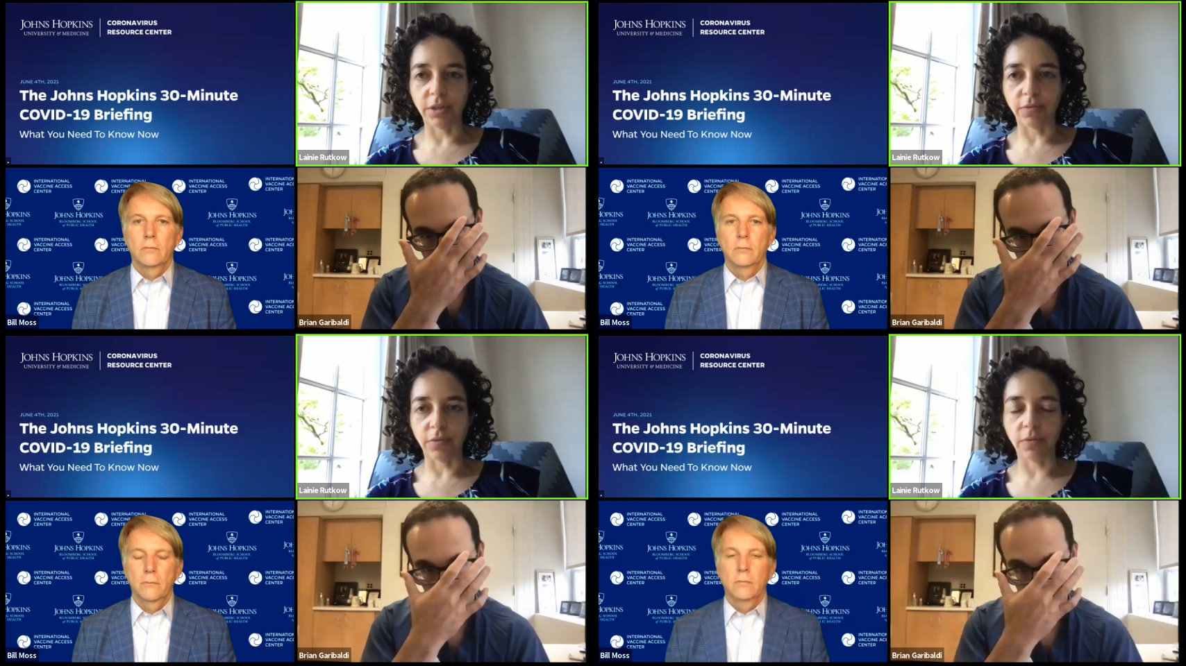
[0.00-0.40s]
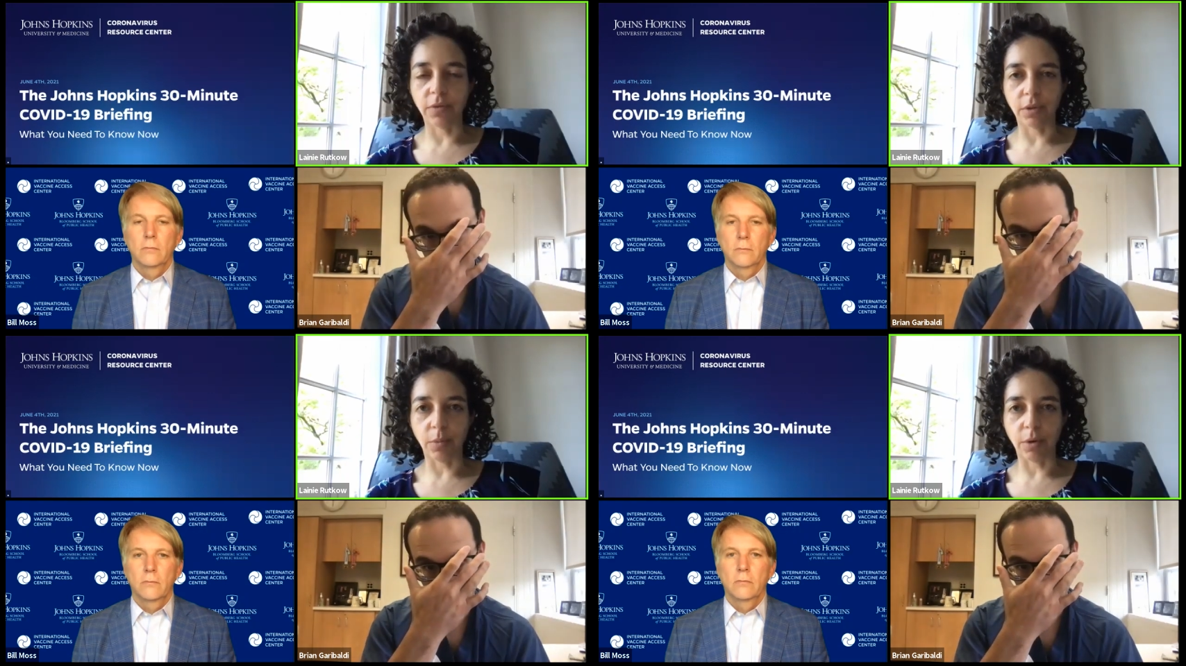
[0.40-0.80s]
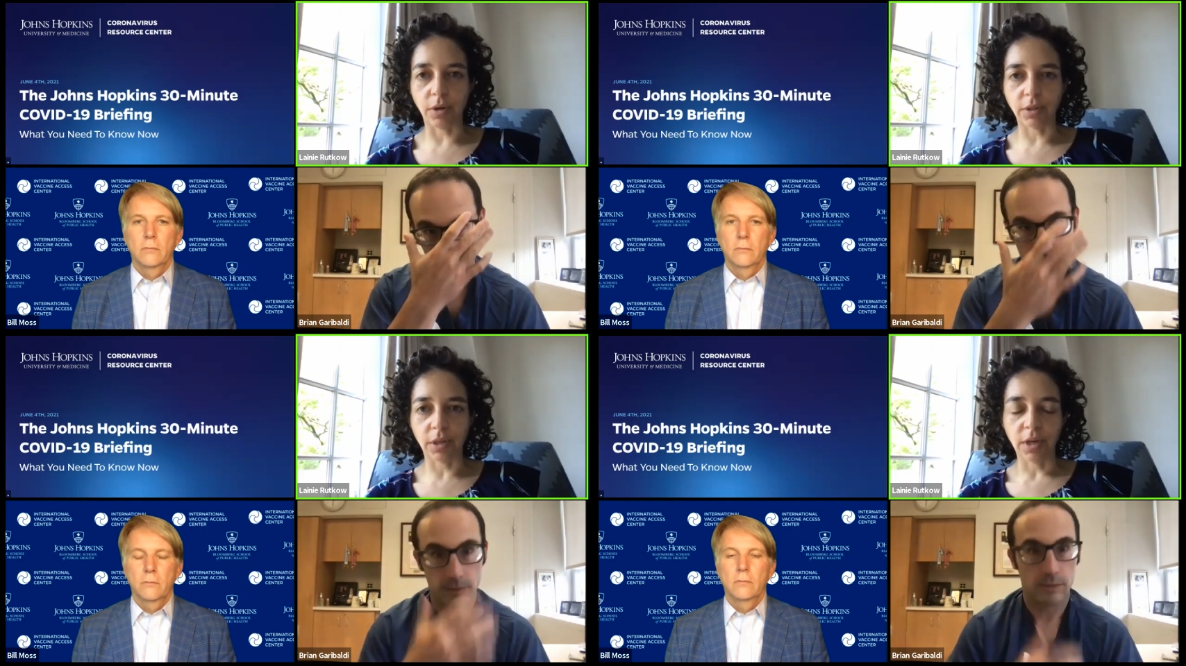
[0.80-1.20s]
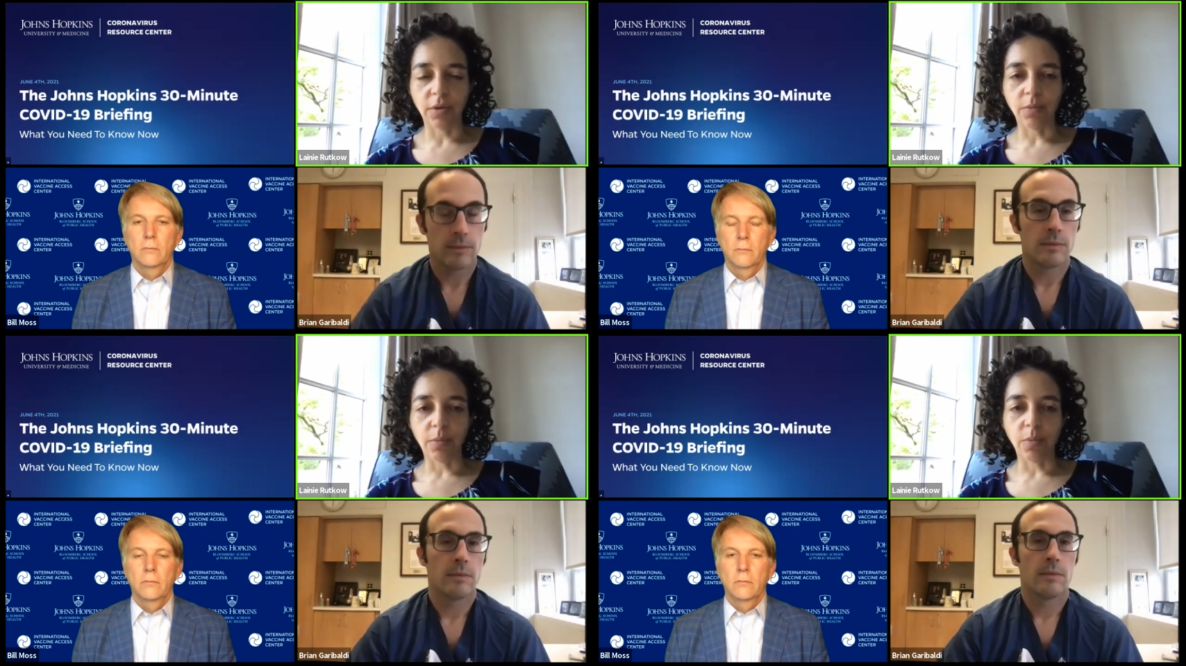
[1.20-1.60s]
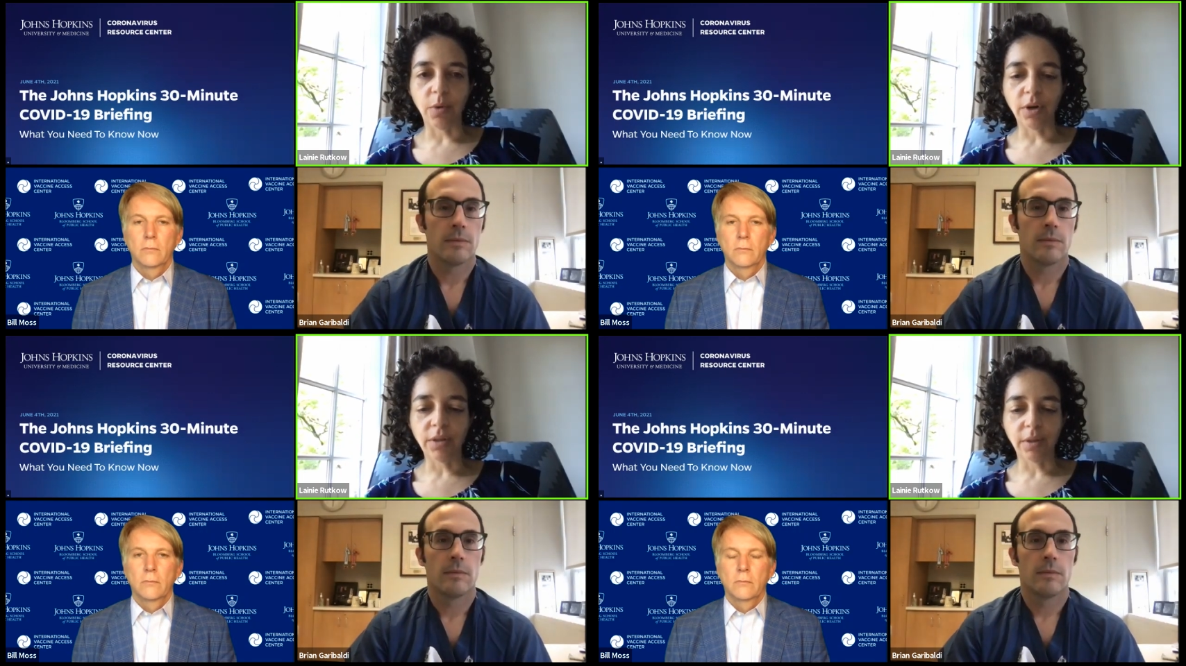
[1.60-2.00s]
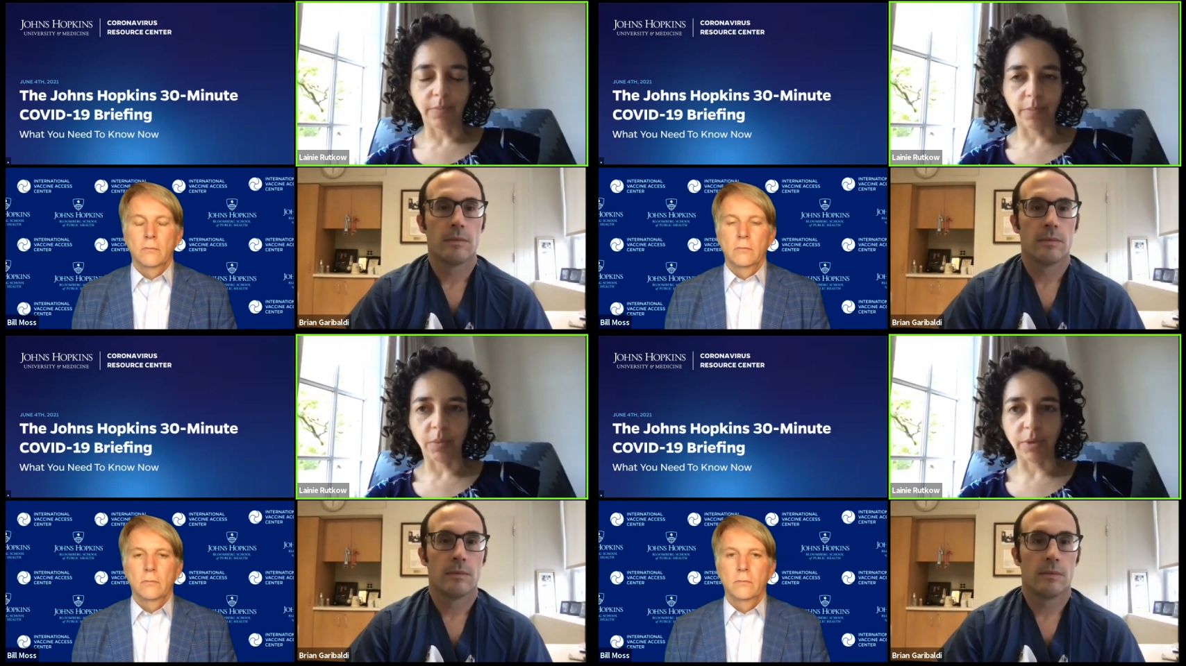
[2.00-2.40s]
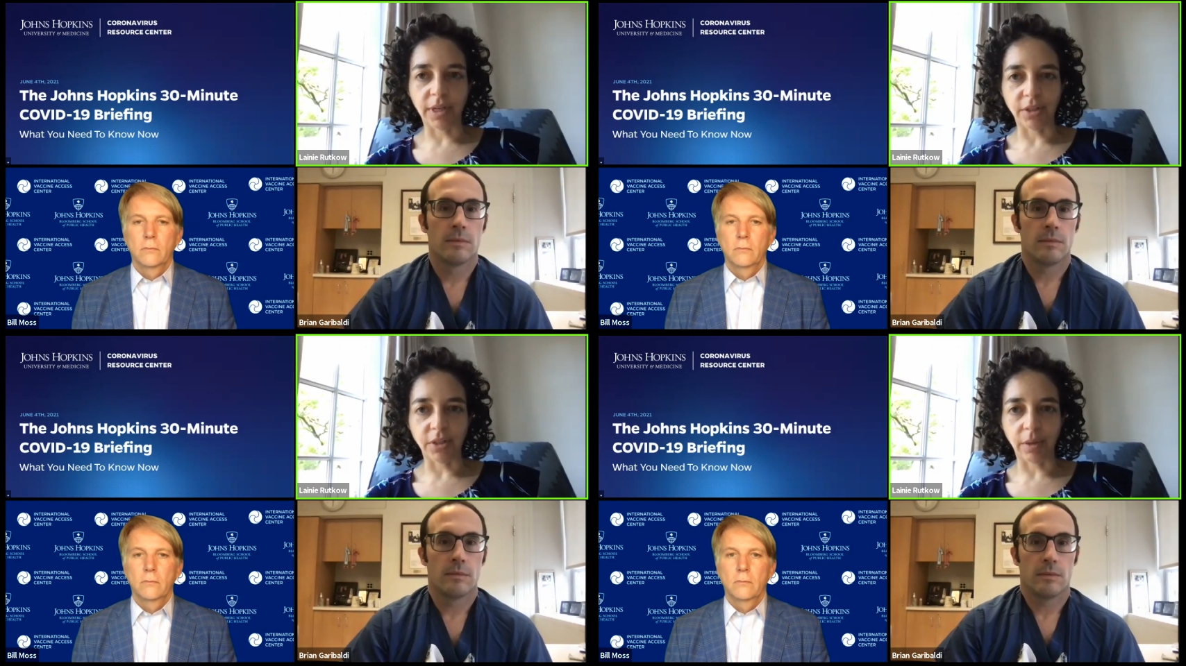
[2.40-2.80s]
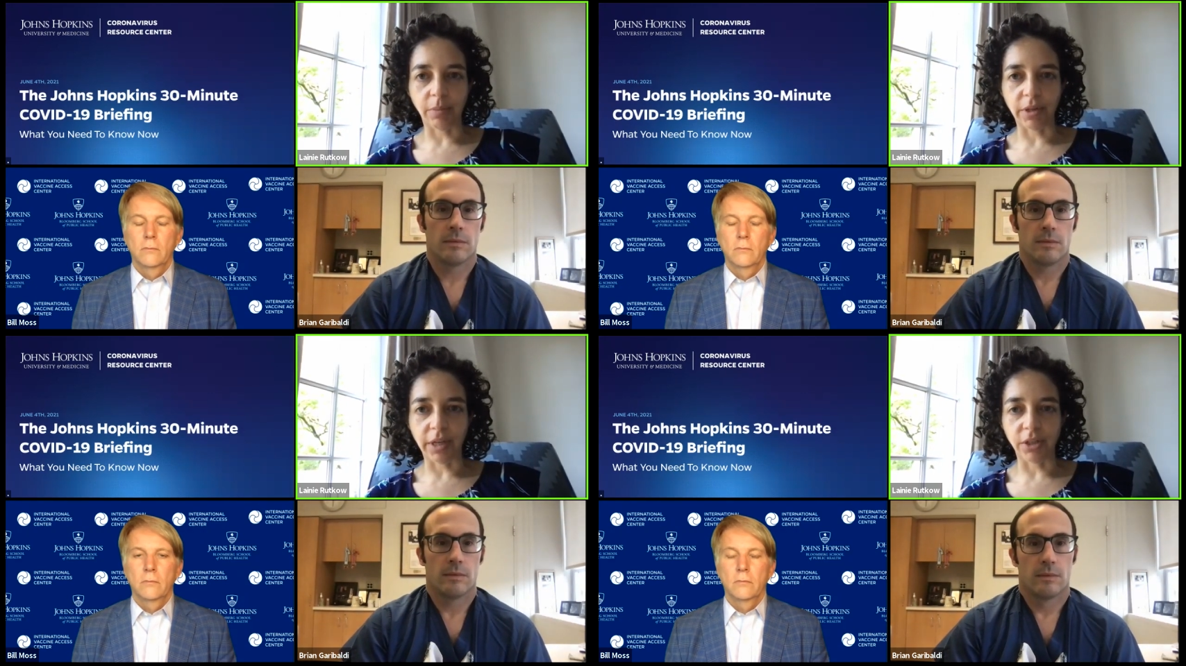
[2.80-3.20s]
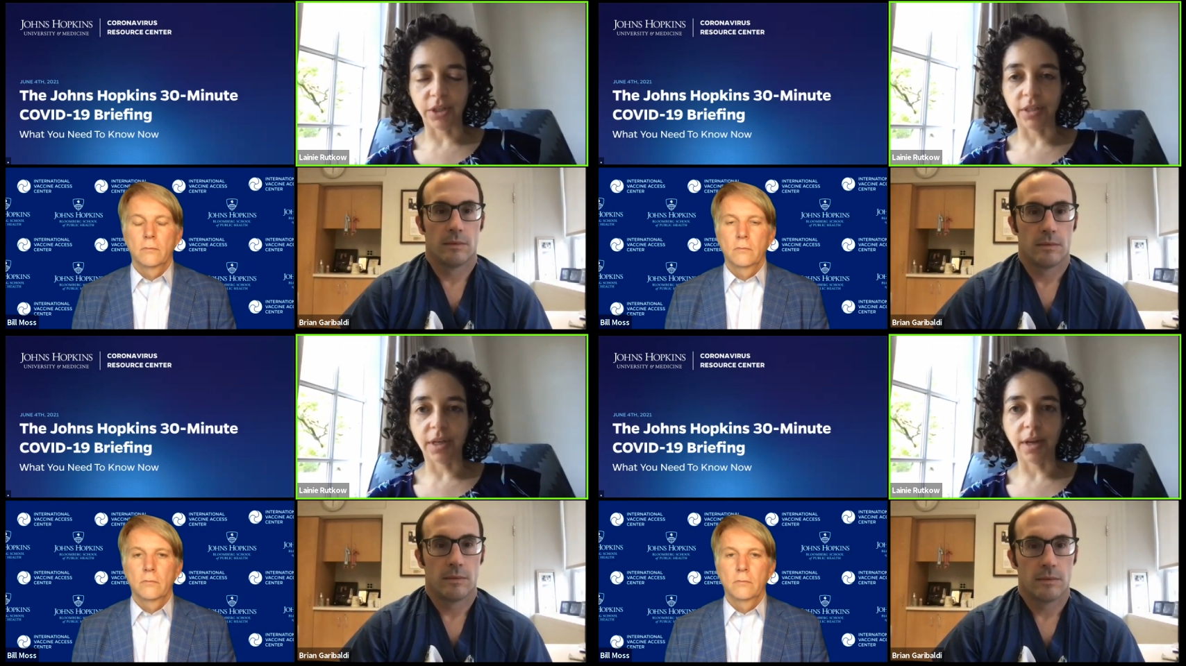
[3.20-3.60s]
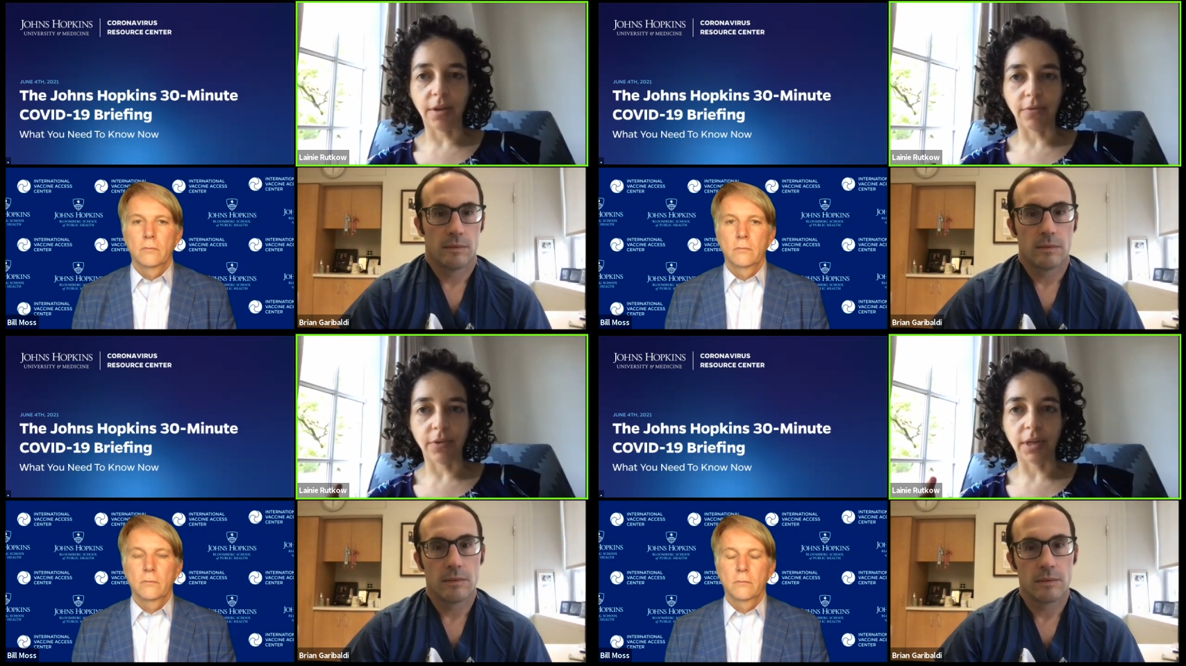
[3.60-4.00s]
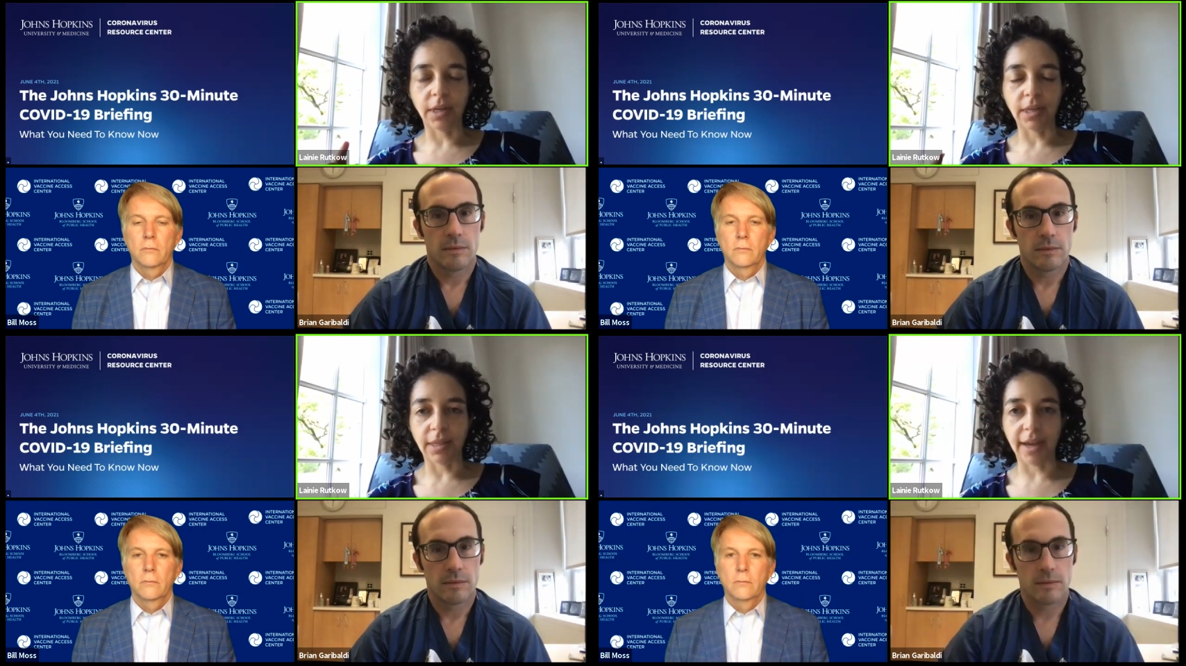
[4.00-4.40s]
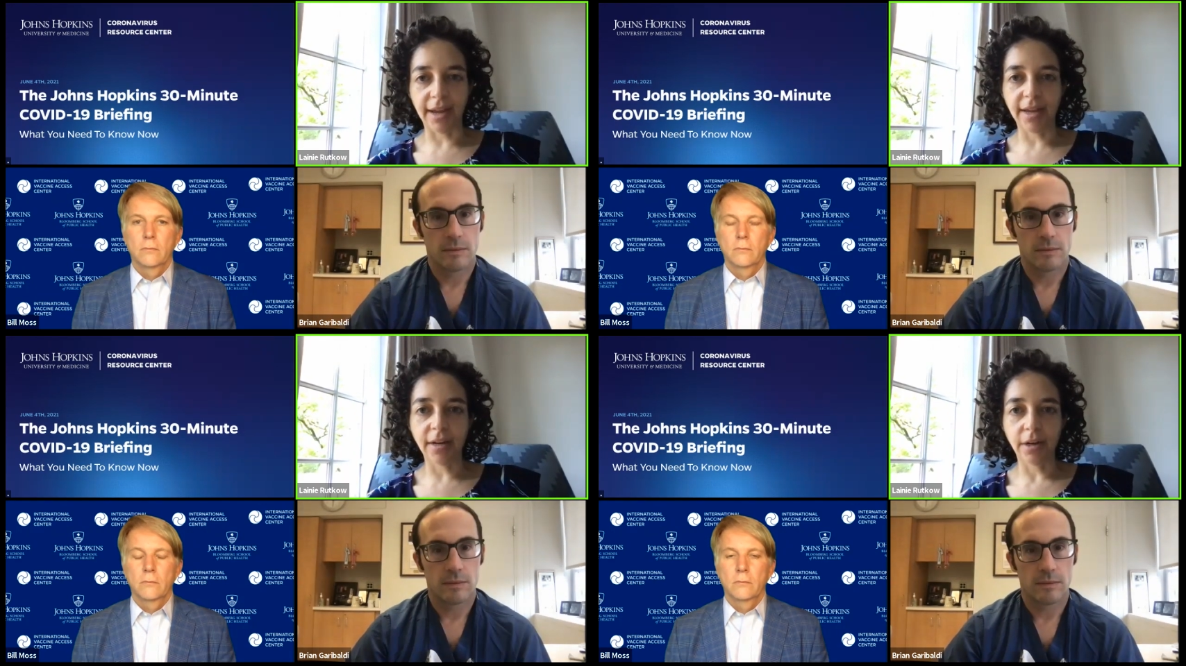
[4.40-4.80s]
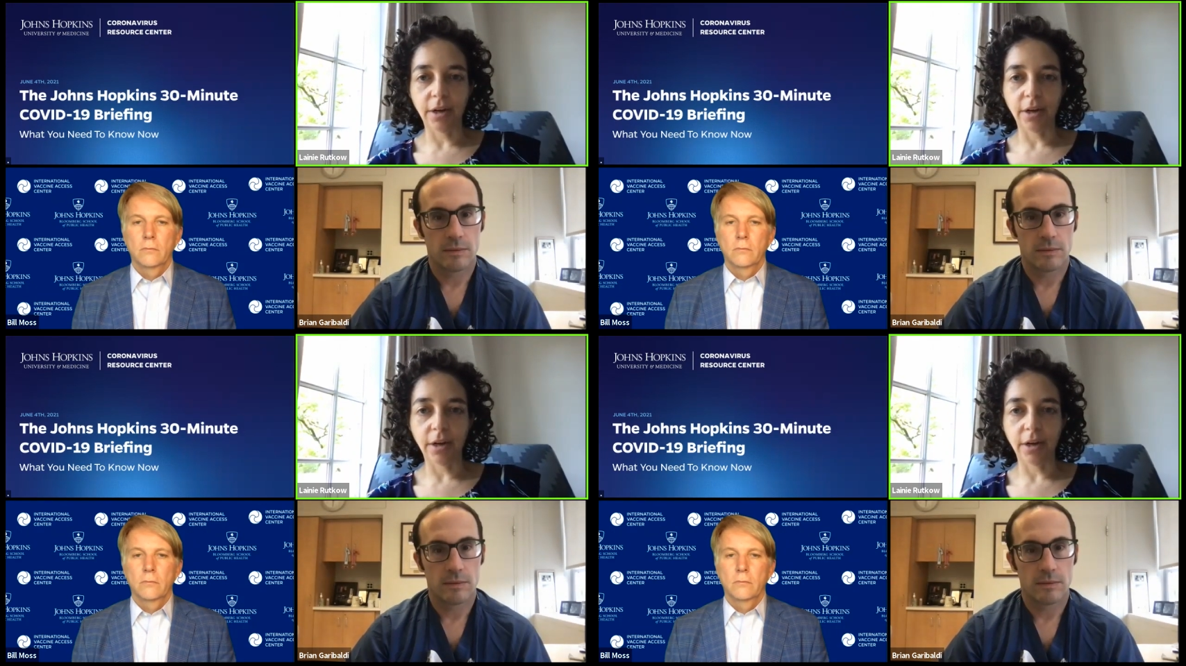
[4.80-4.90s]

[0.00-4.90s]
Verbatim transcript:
Speaker 1: of the world, what are the potential implications of that